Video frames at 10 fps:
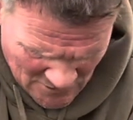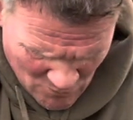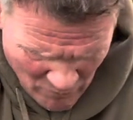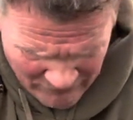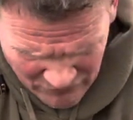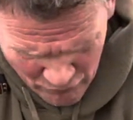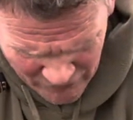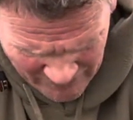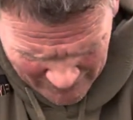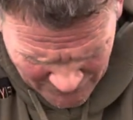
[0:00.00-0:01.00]
Whether it would
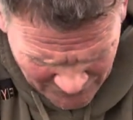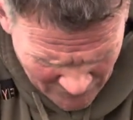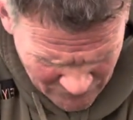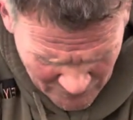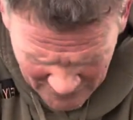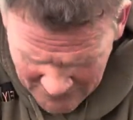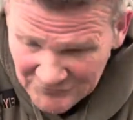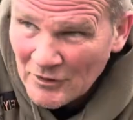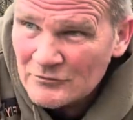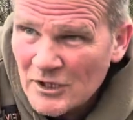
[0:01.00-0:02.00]
have happened over the bait, I
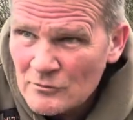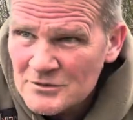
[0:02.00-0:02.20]
don't know,